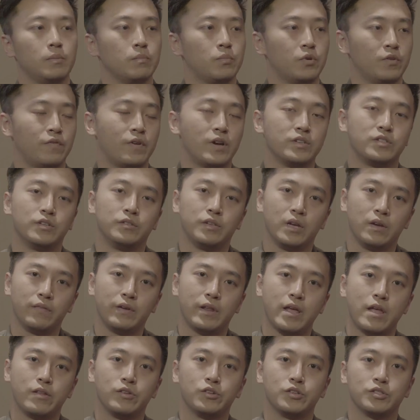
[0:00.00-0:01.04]
Professor
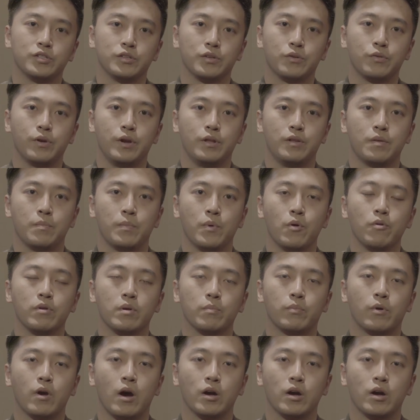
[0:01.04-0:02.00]
David Anderson created the BOINC